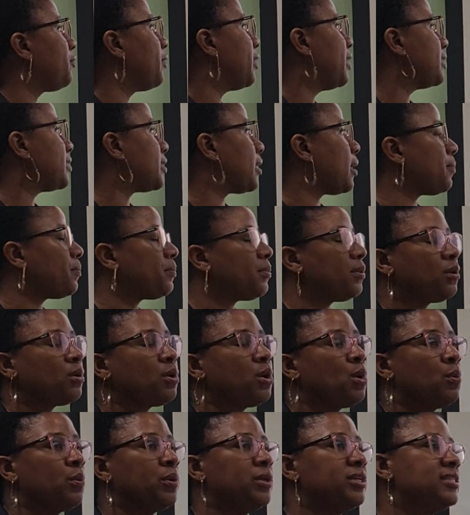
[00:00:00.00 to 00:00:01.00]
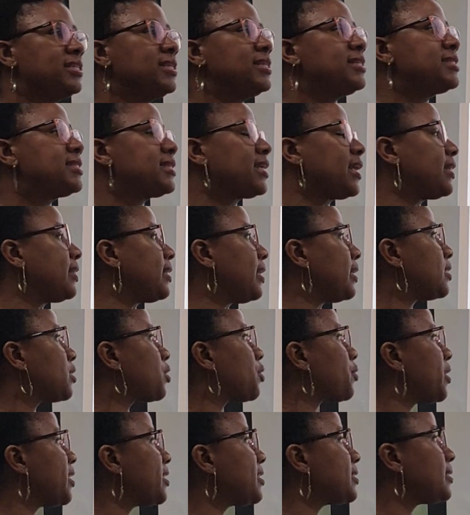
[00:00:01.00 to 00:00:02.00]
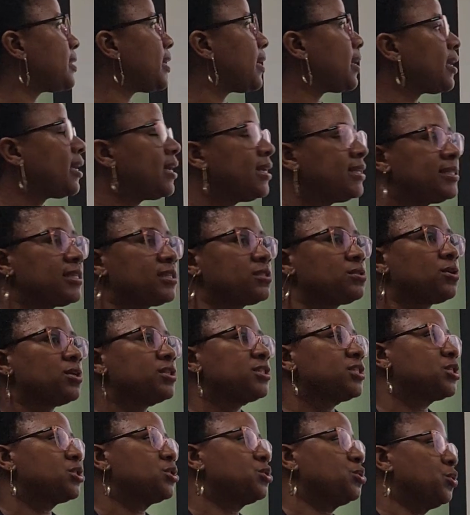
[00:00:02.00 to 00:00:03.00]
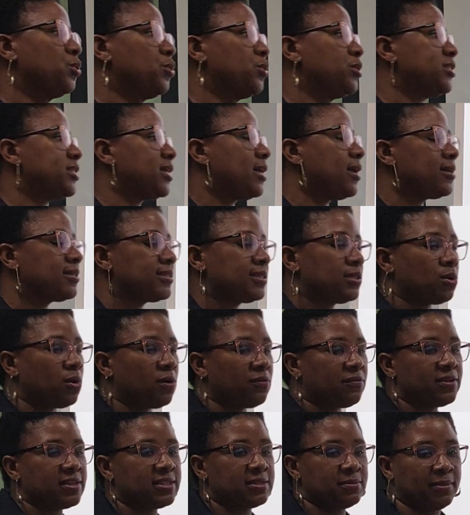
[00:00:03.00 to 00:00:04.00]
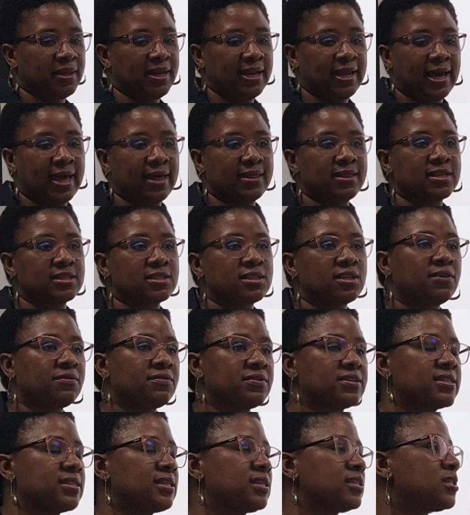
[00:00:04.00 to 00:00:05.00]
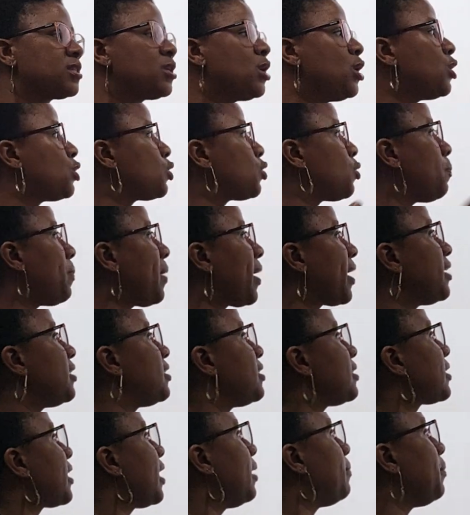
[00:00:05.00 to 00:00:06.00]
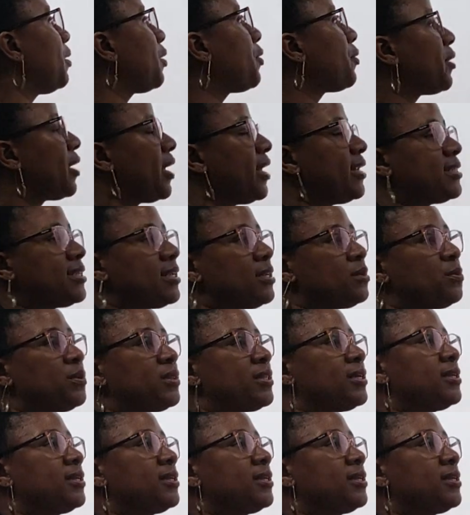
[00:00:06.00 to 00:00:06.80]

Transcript: For example, we did say that Cresta does not just do hotels, it offers many other services. So packages can be created